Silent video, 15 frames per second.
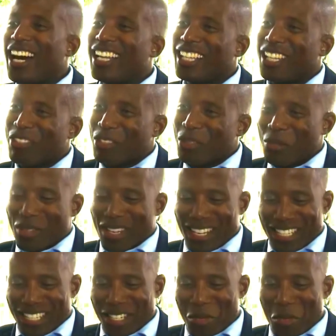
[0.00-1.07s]
I love him,
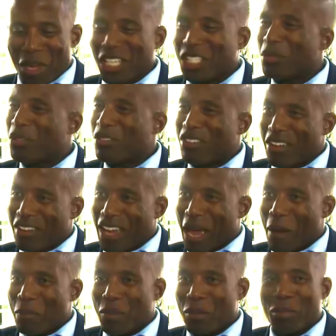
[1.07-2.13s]
and he makes me very happy,